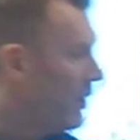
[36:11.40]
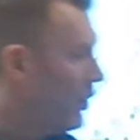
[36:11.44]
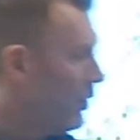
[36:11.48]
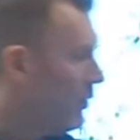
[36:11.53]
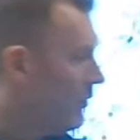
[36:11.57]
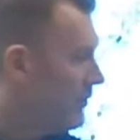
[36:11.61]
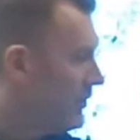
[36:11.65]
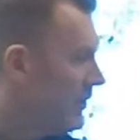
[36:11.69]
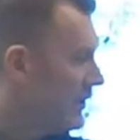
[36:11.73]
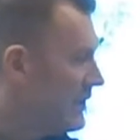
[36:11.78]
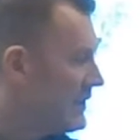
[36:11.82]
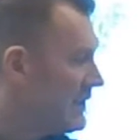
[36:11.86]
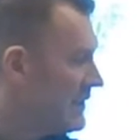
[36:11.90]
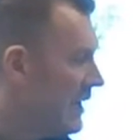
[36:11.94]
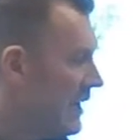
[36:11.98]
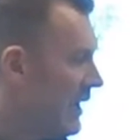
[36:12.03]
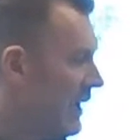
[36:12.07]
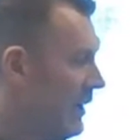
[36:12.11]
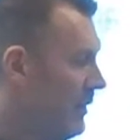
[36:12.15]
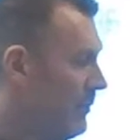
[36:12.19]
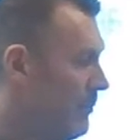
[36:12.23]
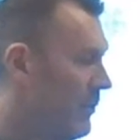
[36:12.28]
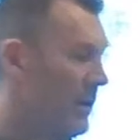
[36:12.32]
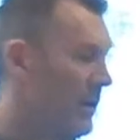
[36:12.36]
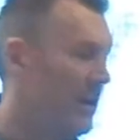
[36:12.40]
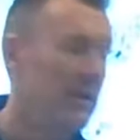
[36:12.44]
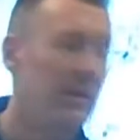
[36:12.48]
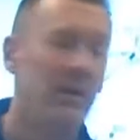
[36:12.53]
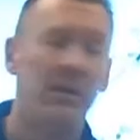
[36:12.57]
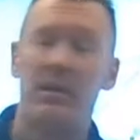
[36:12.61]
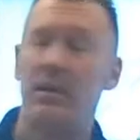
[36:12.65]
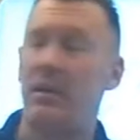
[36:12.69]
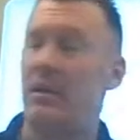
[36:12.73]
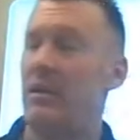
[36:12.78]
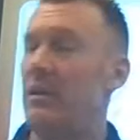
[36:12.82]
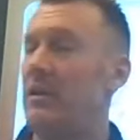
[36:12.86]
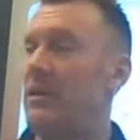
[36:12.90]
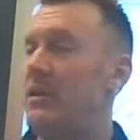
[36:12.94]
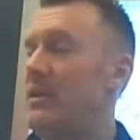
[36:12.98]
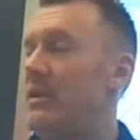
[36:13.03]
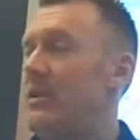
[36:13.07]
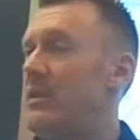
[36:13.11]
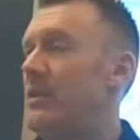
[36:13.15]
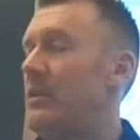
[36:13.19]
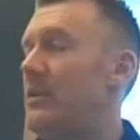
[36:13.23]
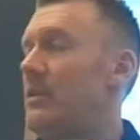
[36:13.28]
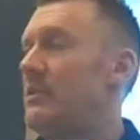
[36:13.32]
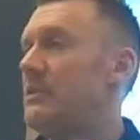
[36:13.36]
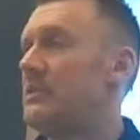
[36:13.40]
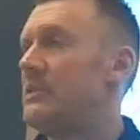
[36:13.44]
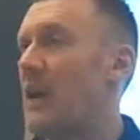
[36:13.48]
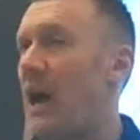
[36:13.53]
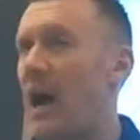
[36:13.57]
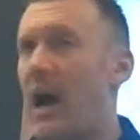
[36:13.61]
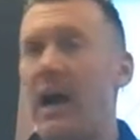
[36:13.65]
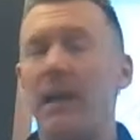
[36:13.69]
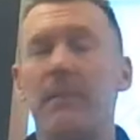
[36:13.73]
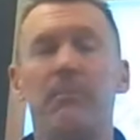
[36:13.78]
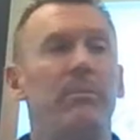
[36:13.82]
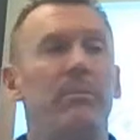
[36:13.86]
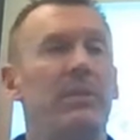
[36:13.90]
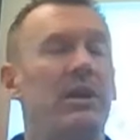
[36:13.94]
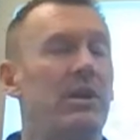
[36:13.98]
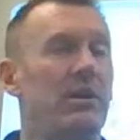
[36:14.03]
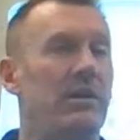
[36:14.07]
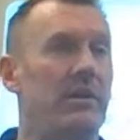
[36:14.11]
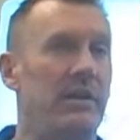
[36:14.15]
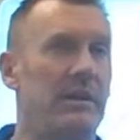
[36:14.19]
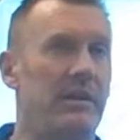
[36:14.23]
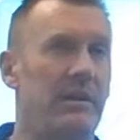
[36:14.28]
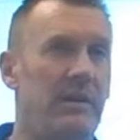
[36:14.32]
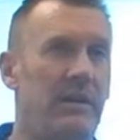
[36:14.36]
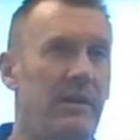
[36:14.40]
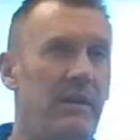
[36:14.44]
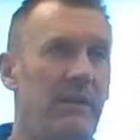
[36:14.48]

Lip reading: over the same time period.